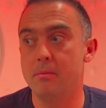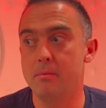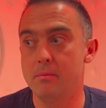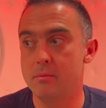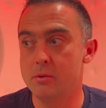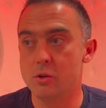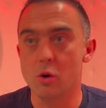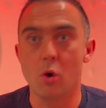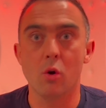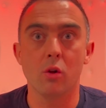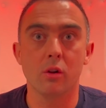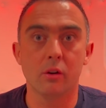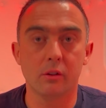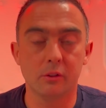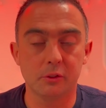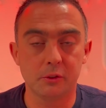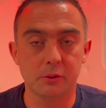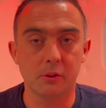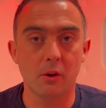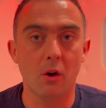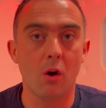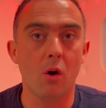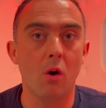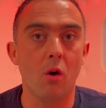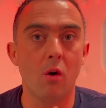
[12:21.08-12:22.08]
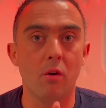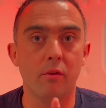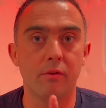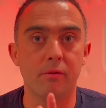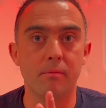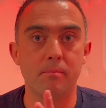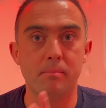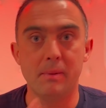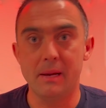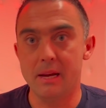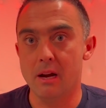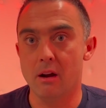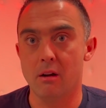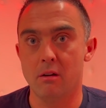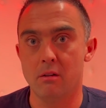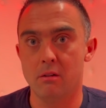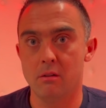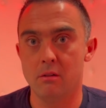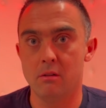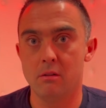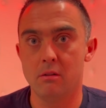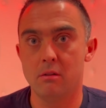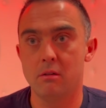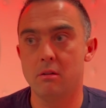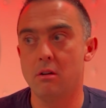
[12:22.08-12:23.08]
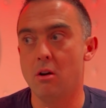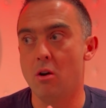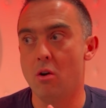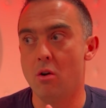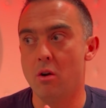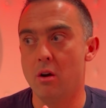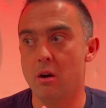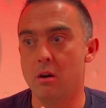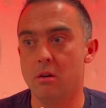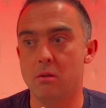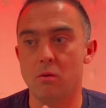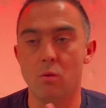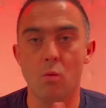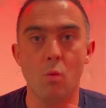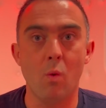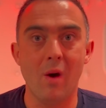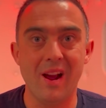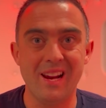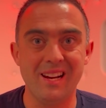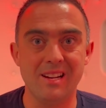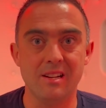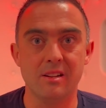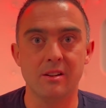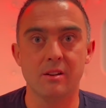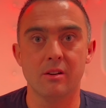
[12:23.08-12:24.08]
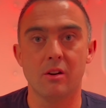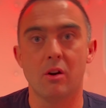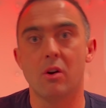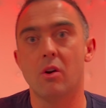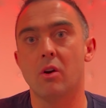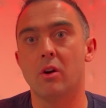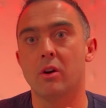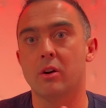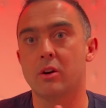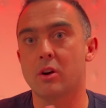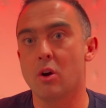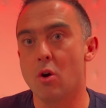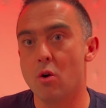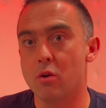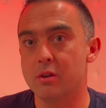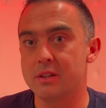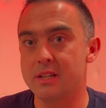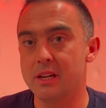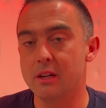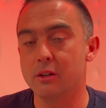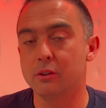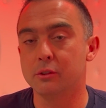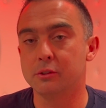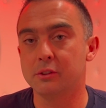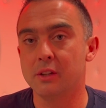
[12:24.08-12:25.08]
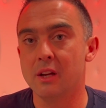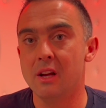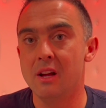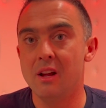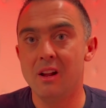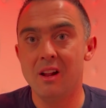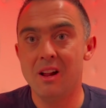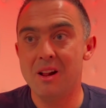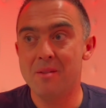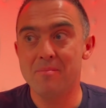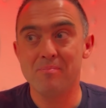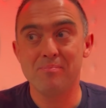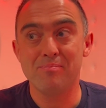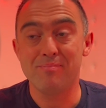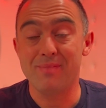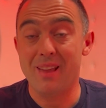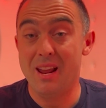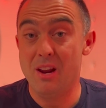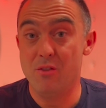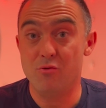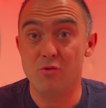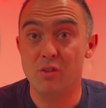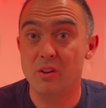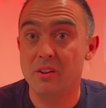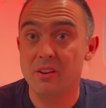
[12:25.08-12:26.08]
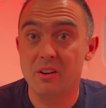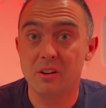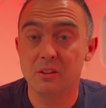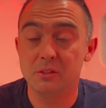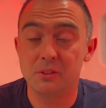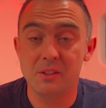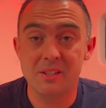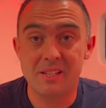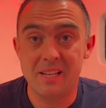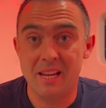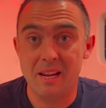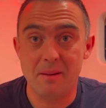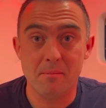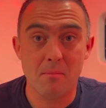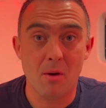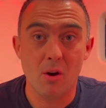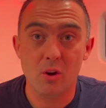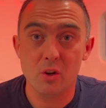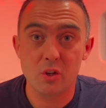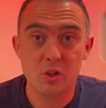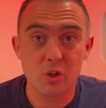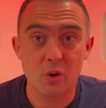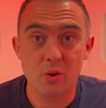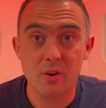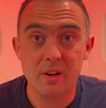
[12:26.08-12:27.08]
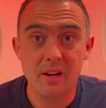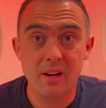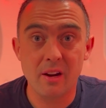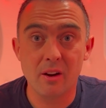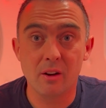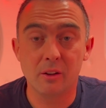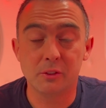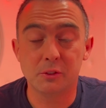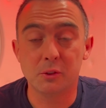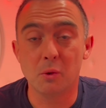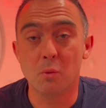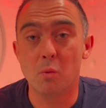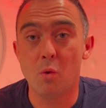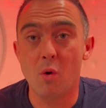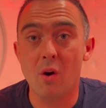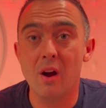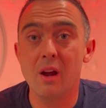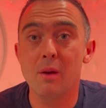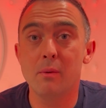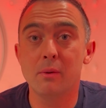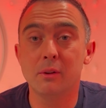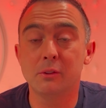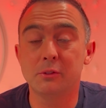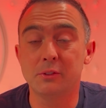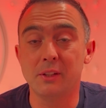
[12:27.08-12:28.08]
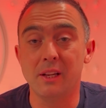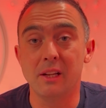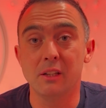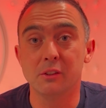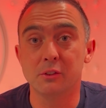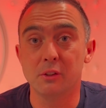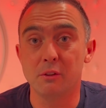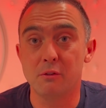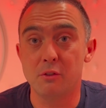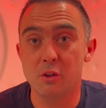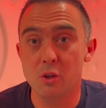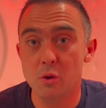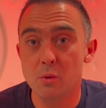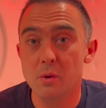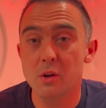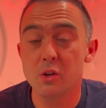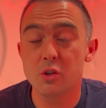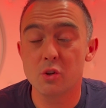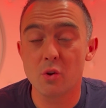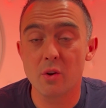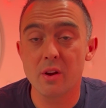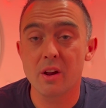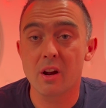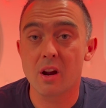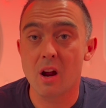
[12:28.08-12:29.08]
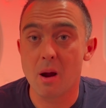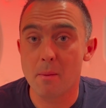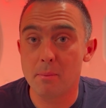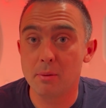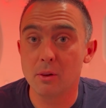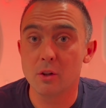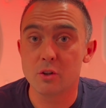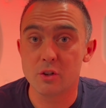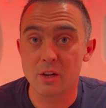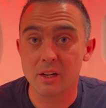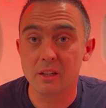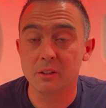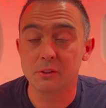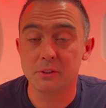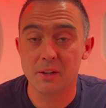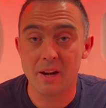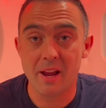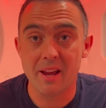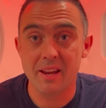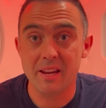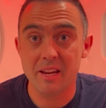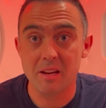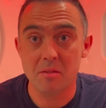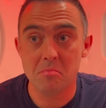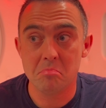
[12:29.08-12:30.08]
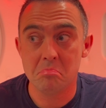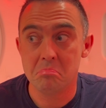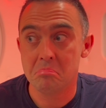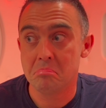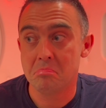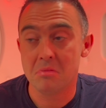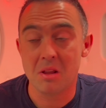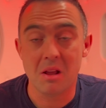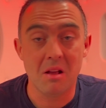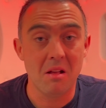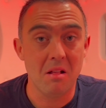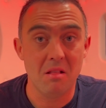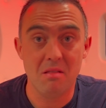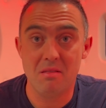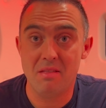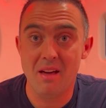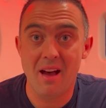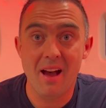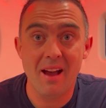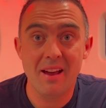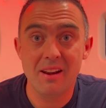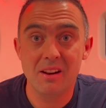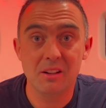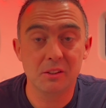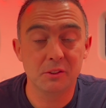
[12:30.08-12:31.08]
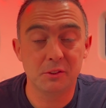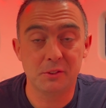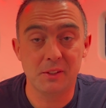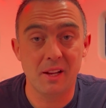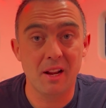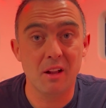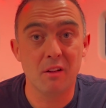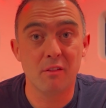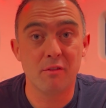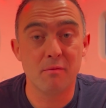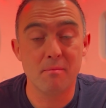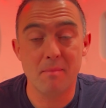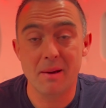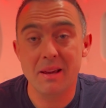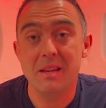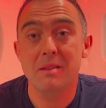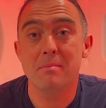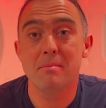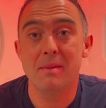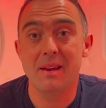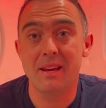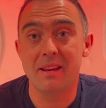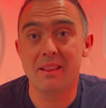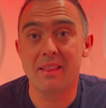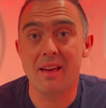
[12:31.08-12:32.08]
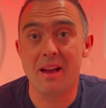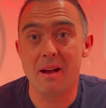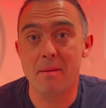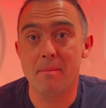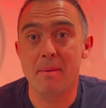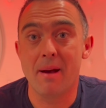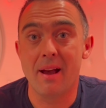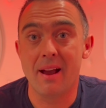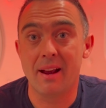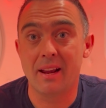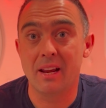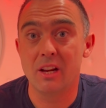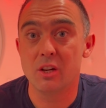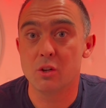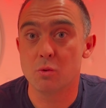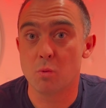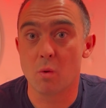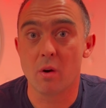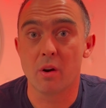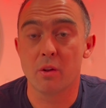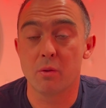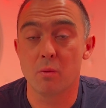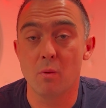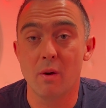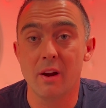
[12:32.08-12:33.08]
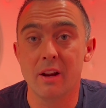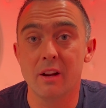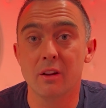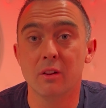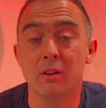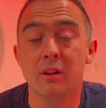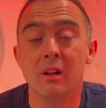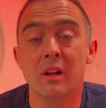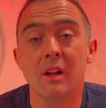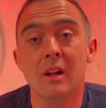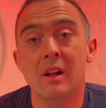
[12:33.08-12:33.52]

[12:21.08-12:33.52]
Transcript: dollars of beer or wine or cocktails, it really doesn't take much on here. So what I would say is if you enjoy a couple of drinks a night, that in itself might make that package worthwhile.